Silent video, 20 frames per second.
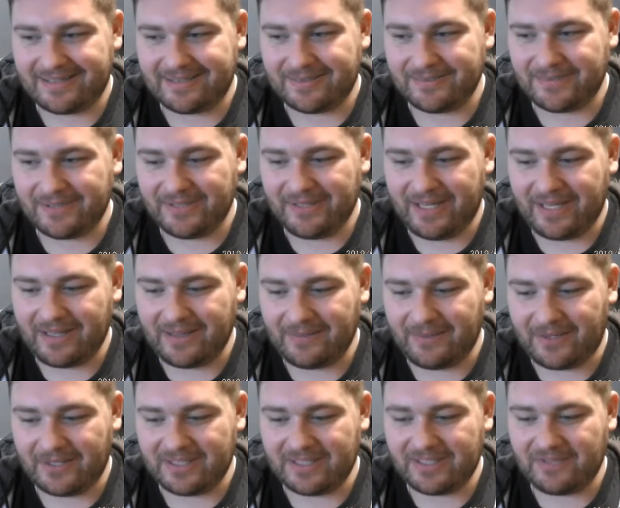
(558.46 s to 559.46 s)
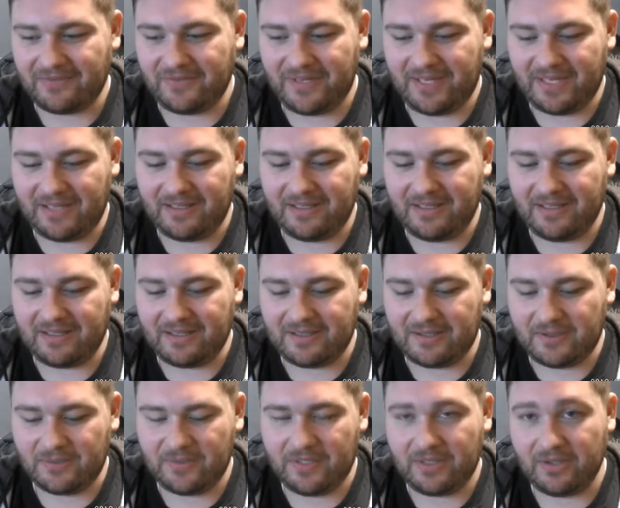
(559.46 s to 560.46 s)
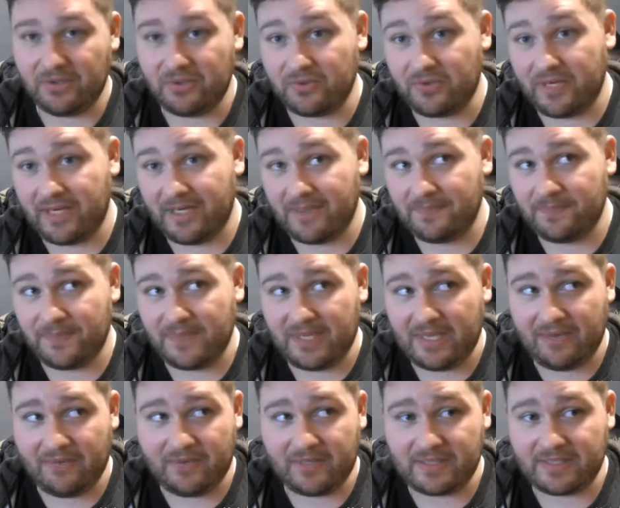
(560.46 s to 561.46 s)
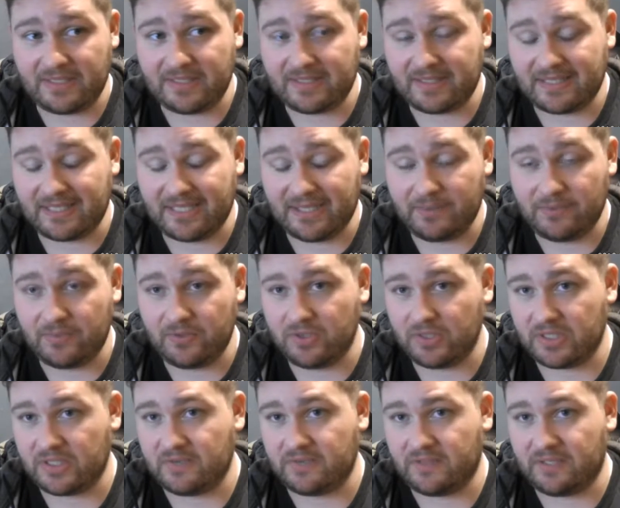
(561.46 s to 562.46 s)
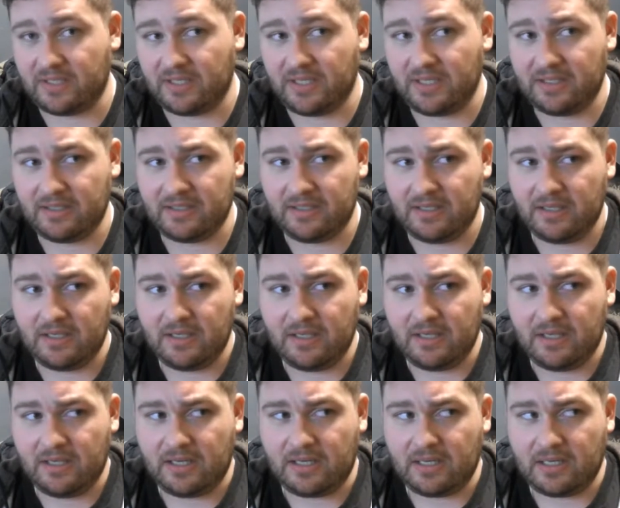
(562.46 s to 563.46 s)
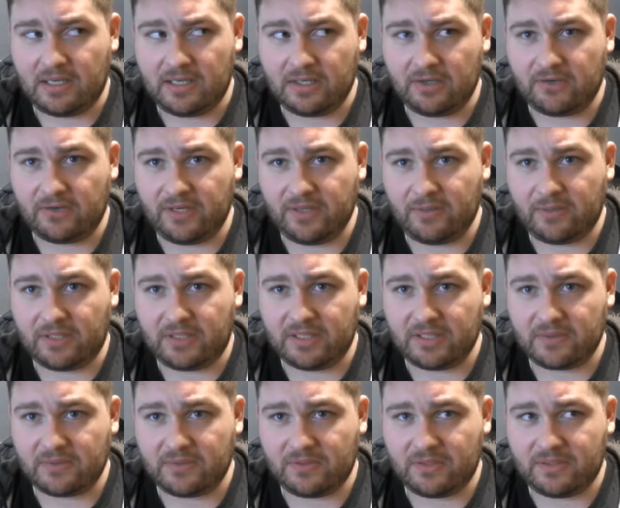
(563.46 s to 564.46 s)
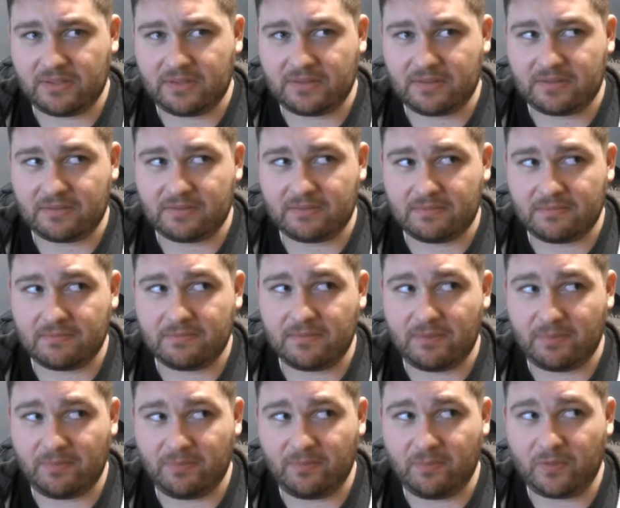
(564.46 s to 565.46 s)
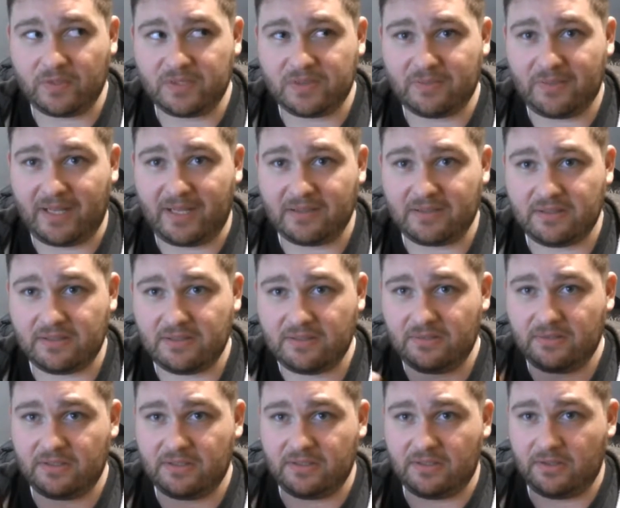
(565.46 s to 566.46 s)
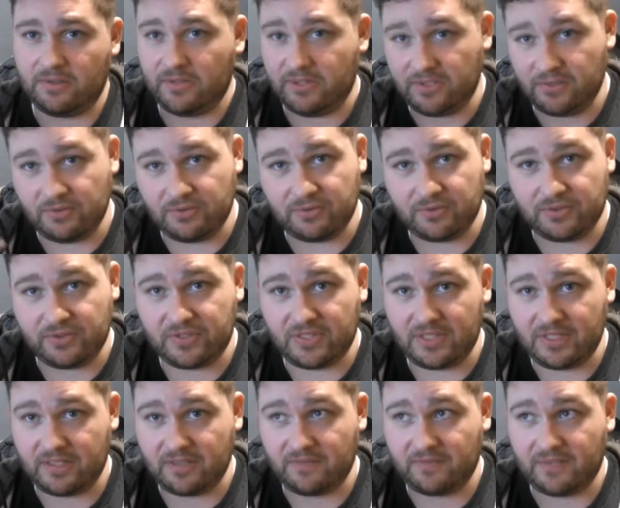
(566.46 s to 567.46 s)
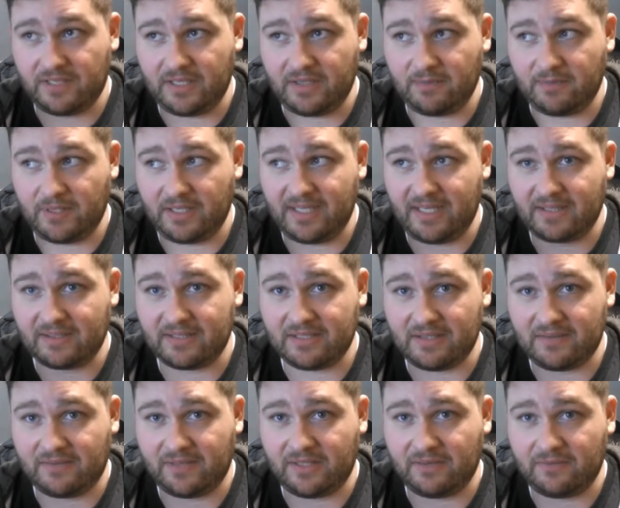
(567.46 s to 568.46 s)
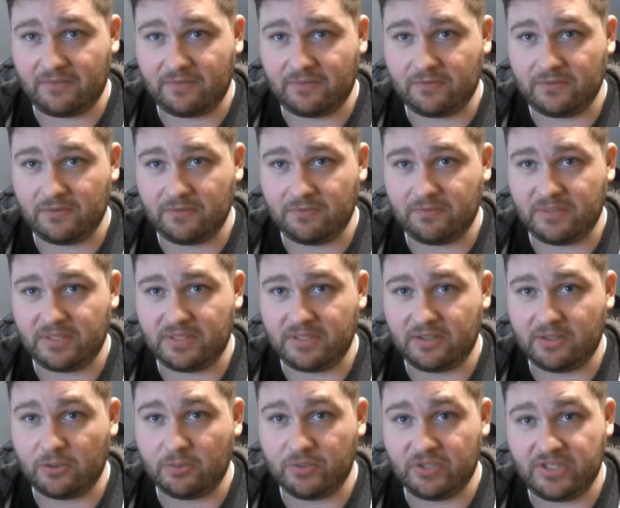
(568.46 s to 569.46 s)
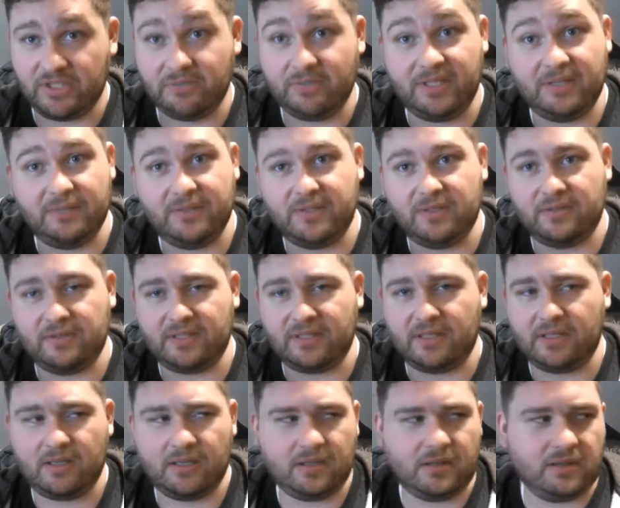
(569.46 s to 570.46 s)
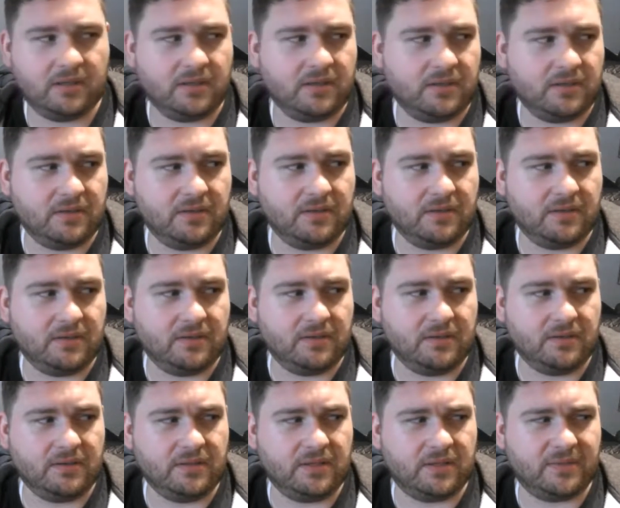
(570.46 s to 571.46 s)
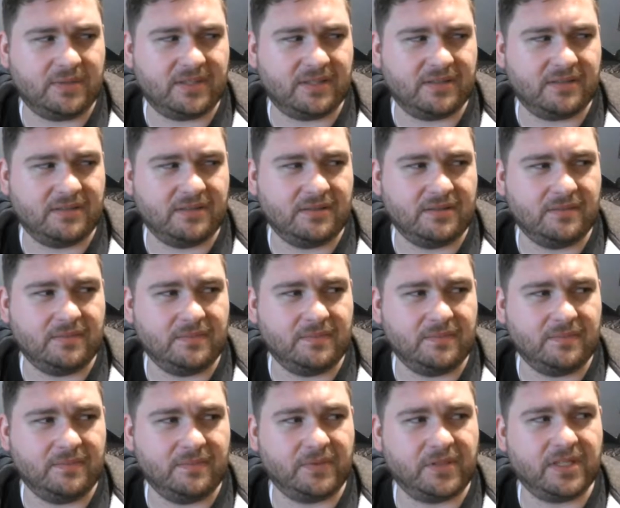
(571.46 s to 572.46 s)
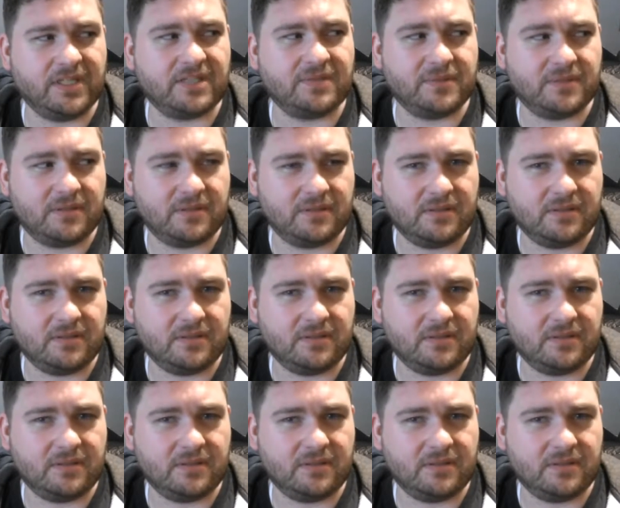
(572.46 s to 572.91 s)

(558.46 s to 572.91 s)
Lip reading: So yeah, on to the finale. It looked great. He reset time just fine. Grey Waz was about to do his, his usual shtick of, like, announcing the final form, but Omagio beat him to it. Was like, yo, man, praise me.